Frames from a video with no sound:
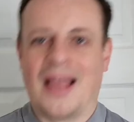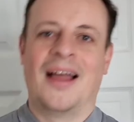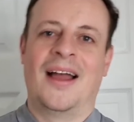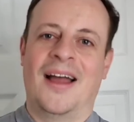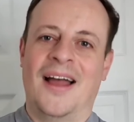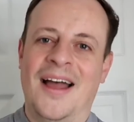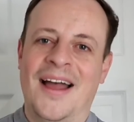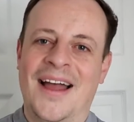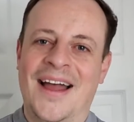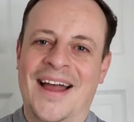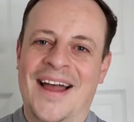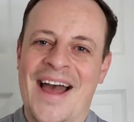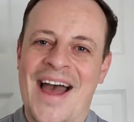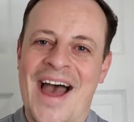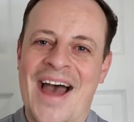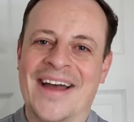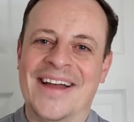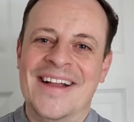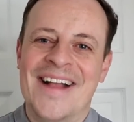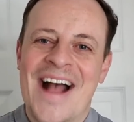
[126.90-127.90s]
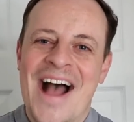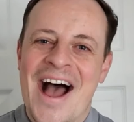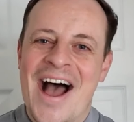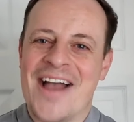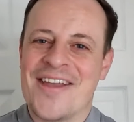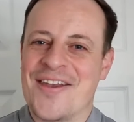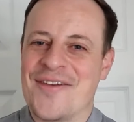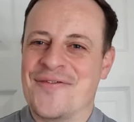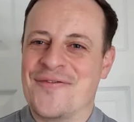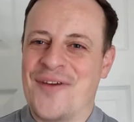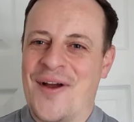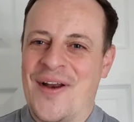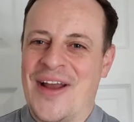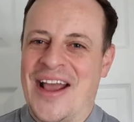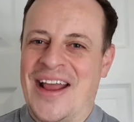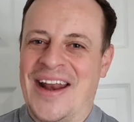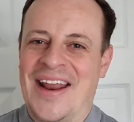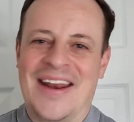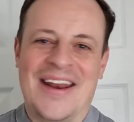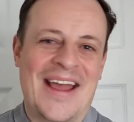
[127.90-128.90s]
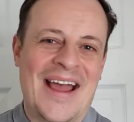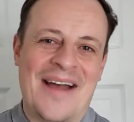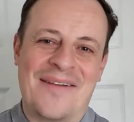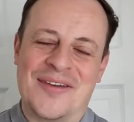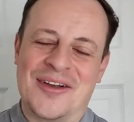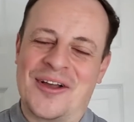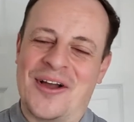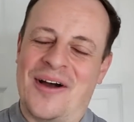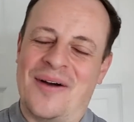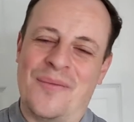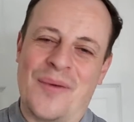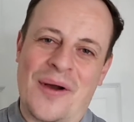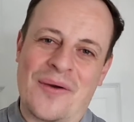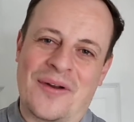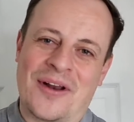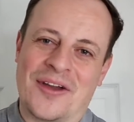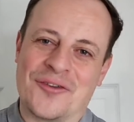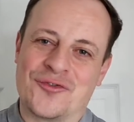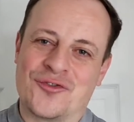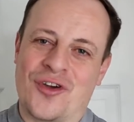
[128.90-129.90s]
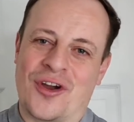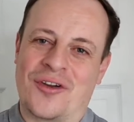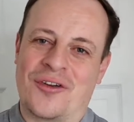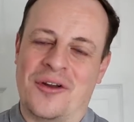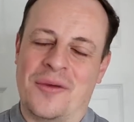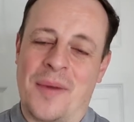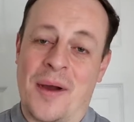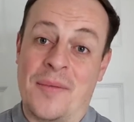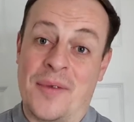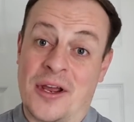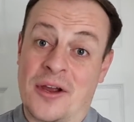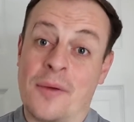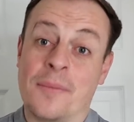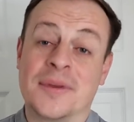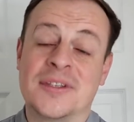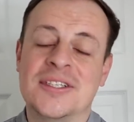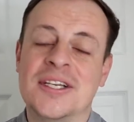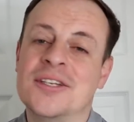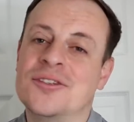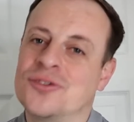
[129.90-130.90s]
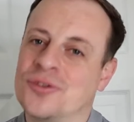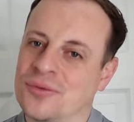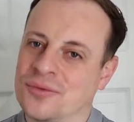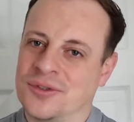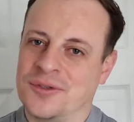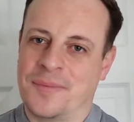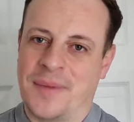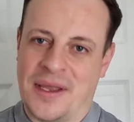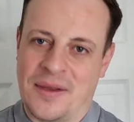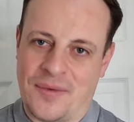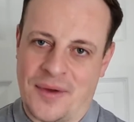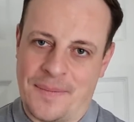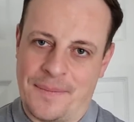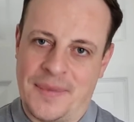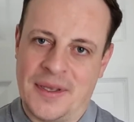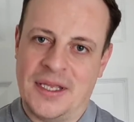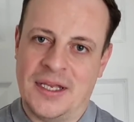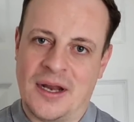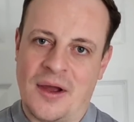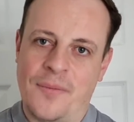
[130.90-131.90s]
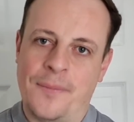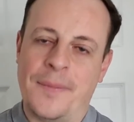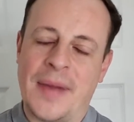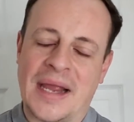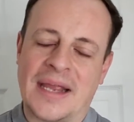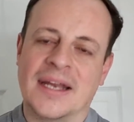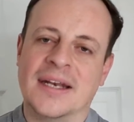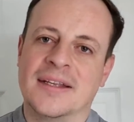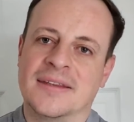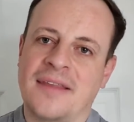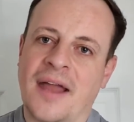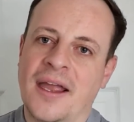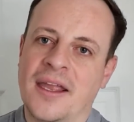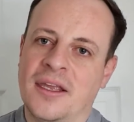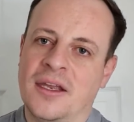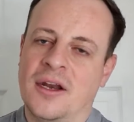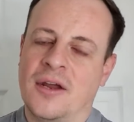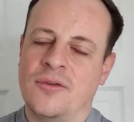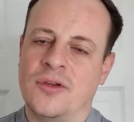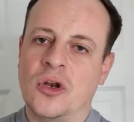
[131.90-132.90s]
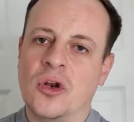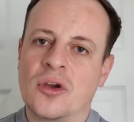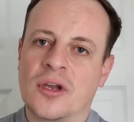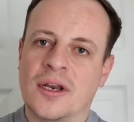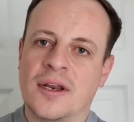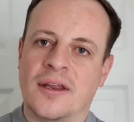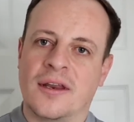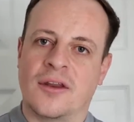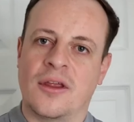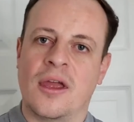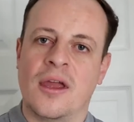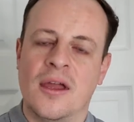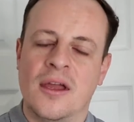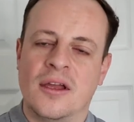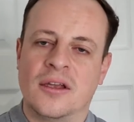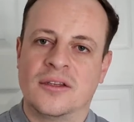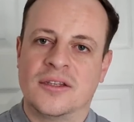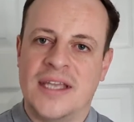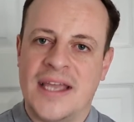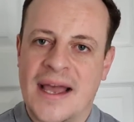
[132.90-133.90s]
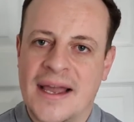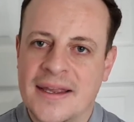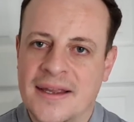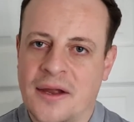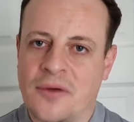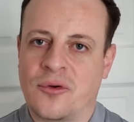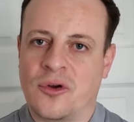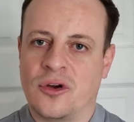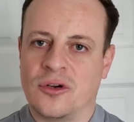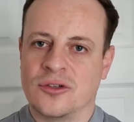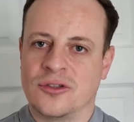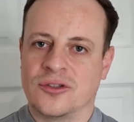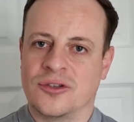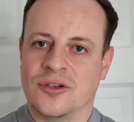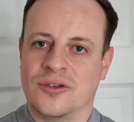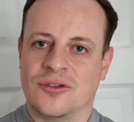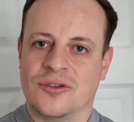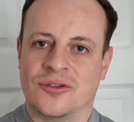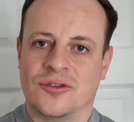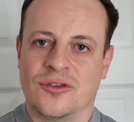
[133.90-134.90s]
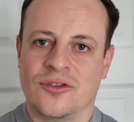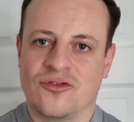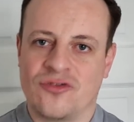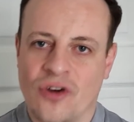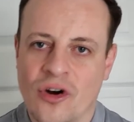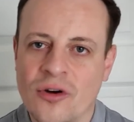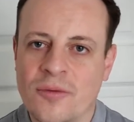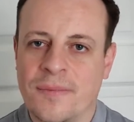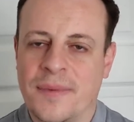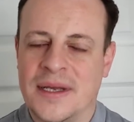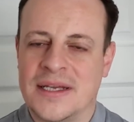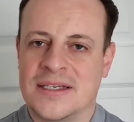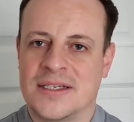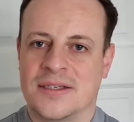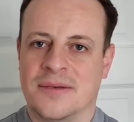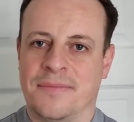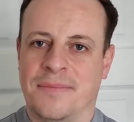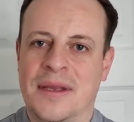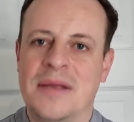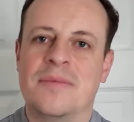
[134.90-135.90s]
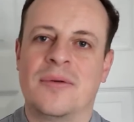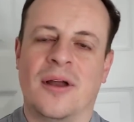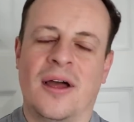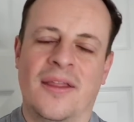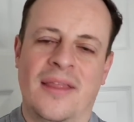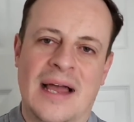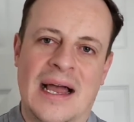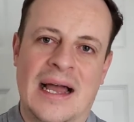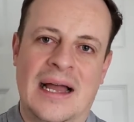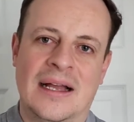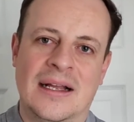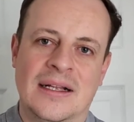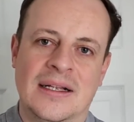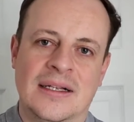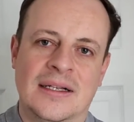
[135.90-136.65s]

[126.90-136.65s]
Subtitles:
I just throw that in it. They haven't got a world-class striker at the moment. They've got potential to be one. But, you know, back in the day, you know, you're looking at the Diego Costas, the Drogbas and people like that.